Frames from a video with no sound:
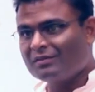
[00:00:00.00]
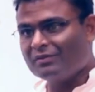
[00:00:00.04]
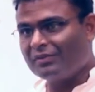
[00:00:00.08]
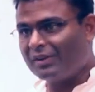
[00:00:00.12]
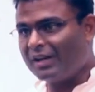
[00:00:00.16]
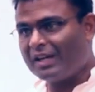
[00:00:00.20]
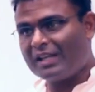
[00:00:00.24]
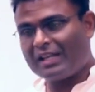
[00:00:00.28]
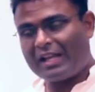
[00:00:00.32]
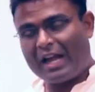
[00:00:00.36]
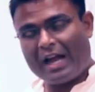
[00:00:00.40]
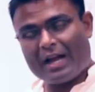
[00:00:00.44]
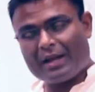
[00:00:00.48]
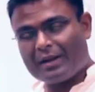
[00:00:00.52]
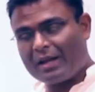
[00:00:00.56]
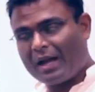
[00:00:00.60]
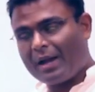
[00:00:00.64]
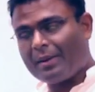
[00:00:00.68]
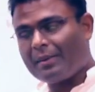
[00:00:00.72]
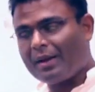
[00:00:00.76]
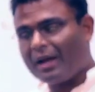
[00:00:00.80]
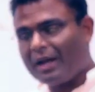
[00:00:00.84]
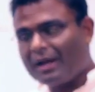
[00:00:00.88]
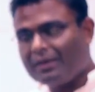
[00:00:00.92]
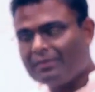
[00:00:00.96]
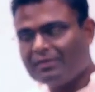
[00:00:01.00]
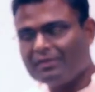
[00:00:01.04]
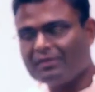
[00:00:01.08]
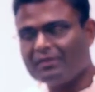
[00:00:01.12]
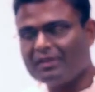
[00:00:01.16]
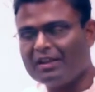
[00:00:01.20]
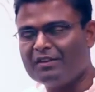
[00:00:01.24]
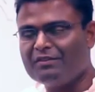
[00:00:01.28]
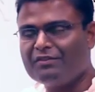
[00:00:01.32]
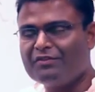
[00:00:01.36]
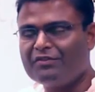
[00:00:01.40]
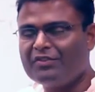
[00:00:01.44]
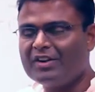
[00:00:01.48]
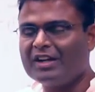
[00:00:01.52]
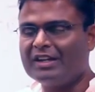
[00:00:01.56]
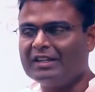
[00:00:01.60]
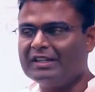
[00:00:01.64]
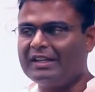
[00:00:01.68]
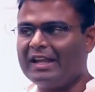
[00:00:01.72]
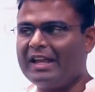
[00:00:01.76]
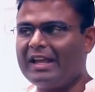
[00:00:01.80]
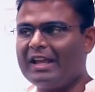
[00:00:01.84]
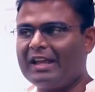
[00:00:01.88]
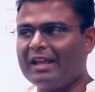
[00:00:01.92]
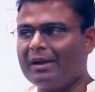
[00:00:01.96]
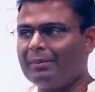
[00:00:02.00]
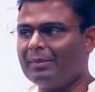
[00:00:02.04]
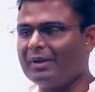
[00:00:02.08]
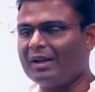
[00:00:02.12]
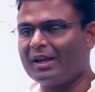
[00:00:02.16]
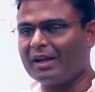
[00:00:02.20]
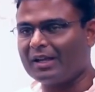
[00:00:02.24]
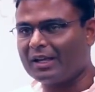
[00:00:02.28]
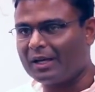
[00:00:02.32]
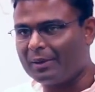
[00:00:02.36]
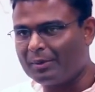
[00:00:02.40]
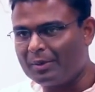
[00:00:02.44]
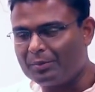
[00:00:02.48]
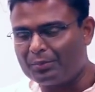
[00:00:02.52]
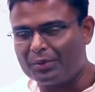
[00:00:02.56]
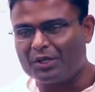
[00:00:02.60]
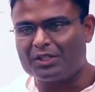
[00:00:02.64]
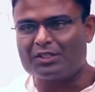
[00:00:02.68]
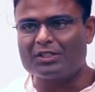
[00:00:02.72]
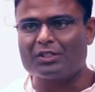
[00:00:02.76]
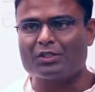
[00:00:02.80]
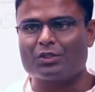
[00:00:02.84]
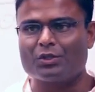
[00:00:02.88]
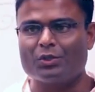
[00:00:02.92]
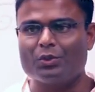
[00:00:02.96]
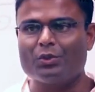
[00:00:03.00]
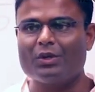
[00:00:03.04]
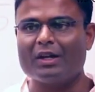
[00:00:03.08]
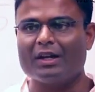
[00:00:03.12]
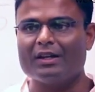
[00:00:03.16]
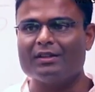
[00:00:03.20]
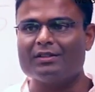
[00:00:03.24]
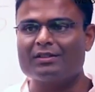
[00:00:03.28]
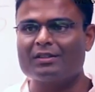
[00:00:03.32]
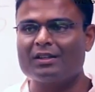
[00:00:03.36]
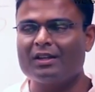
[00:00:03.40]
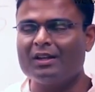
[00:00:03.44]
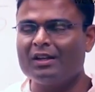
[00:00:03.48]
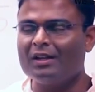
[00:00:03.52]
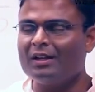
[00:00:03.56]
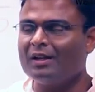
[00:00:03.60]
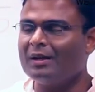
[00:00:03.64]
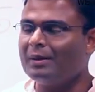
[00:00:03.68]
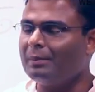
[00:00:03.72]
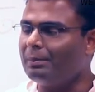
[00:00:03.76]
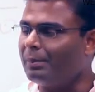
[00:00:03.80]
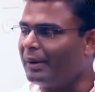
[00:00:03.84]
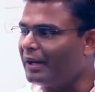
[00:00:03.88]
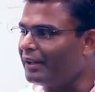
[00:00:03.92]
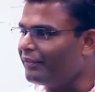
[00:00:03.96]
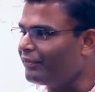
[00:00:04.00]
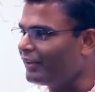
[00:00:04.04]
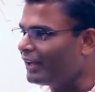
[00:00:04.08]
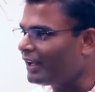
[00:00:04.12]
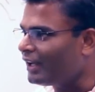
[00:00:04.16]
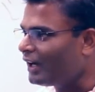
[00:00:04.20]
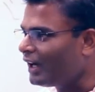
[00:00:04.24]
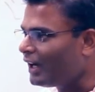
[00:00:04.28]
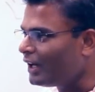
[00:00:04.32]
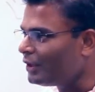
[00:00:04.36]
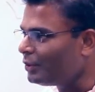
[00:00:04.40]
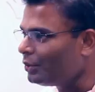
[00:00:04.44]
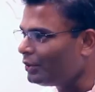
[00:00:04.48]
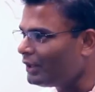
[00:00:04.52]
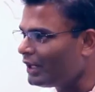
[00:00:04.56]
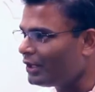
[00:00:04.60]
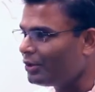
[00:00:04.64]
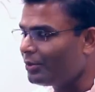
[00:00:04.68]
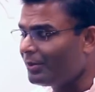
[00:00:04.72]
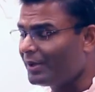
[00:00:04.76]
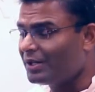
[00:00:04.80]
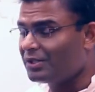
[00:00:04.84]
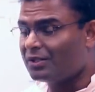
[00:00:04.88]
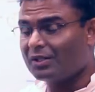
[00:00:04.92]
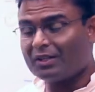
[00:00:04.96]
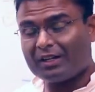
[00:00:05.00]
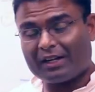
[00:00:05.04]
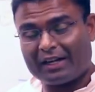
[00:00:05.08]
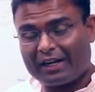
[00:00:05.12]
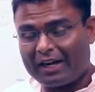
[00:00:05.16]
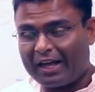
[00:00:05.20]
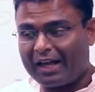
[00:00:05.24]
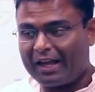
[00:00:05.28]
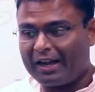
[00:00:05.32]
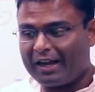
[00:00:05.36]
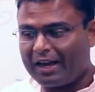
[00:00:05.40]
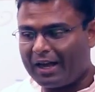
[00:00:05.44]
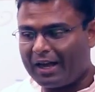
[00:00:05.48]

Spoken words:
Very, I every day, I mean, I come and preach this to you guys, but if I can't do that to my children,